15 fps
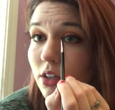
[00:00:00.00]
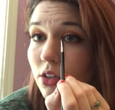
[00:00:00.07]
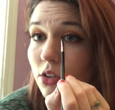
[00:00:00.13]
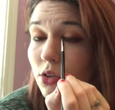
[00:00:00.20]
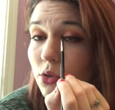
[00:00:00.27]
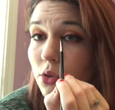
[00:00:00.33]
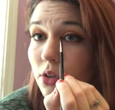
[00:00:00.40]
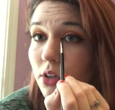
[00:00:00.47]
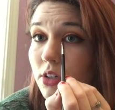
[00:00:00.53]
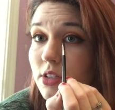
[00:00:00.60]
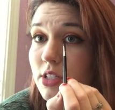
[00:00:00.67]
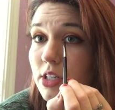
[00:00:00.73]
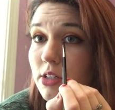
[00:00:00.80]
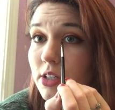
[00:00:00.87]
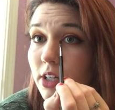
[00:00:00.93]
your
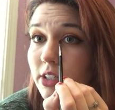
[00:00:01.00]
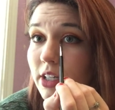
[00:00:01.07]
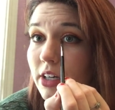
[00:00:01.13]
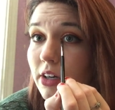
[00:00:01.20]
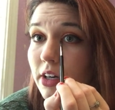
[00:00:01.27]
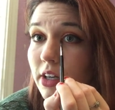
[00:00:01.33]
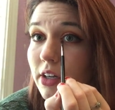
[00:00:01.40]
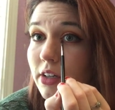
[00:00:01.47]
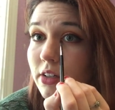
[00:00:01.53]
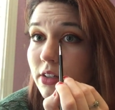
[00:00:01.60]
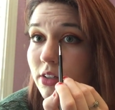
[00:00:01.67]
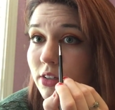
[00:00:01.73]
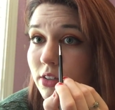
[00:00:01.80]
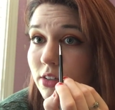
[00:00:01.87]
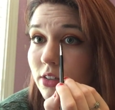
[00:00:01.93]
tear duct area,
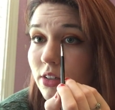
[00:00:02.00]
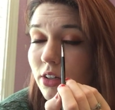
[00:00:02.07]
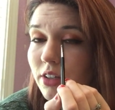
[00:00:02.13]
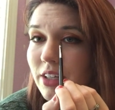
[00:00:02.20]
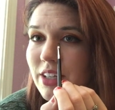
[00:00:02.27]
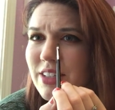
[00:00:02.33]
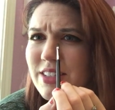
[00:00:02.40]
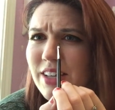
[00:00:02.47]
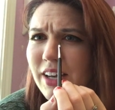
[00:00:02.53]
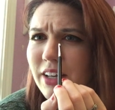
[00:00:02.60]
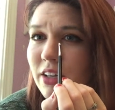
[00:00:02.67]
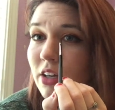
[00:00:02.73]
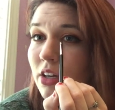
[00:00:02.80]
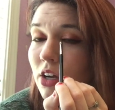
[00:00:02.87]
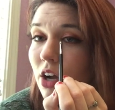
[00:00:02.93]
on the
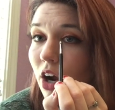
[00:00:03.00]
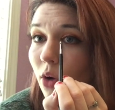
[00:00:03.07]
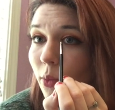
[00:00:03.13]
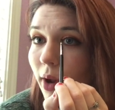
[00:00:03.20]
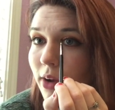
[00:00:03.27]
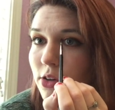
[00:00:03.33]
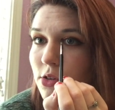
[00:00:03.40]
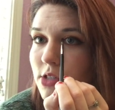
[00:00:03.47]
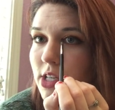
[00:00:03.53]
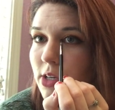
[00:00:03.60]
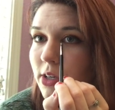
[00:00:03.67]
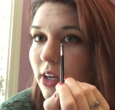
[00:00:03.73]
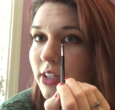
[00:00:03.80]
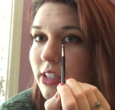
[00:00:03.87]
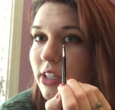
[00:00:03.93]
inside, around your
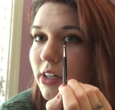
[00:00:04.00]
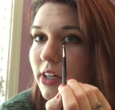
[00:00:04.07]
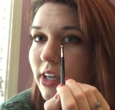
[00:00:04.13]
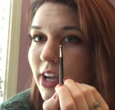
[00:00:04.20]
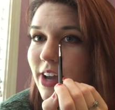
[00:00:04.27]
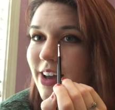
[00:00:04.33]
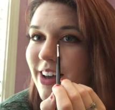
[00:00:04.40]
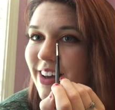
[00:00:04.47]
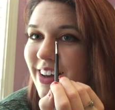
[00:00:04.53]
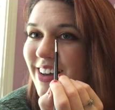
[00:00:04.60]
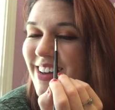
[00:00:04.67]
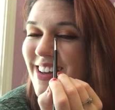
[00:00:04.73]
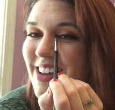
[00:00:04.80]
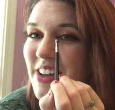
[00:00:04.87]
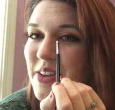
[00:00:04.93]
tear duct area,
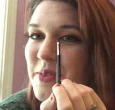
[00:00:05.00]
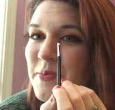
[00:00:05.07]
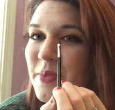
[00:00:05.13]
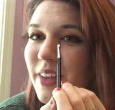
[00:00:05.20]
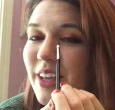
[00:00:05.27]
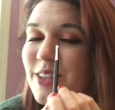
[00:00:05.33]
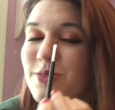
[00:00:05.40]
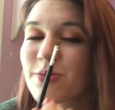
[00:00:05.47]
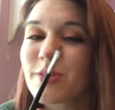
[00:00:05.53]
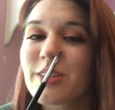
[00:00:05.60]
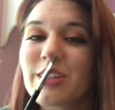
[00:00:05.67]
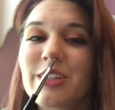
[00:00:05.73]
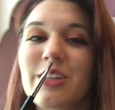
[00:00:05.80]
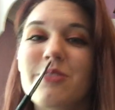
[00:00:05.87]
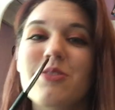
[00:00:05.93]
it's
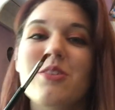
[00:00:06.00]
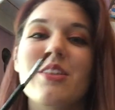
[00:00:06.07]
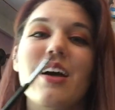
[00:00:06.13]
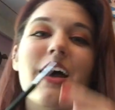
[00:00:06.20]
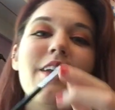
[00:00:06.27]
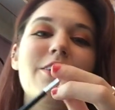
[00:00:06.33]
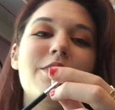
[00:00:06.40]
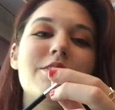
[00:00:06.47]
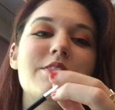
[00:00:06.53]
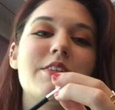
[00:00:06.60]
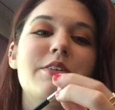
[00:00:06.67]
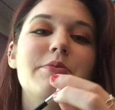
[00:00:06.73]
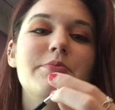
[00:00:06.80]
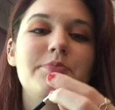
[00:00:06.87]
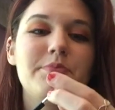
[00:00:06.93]
really good for that
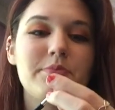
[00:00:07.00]
also.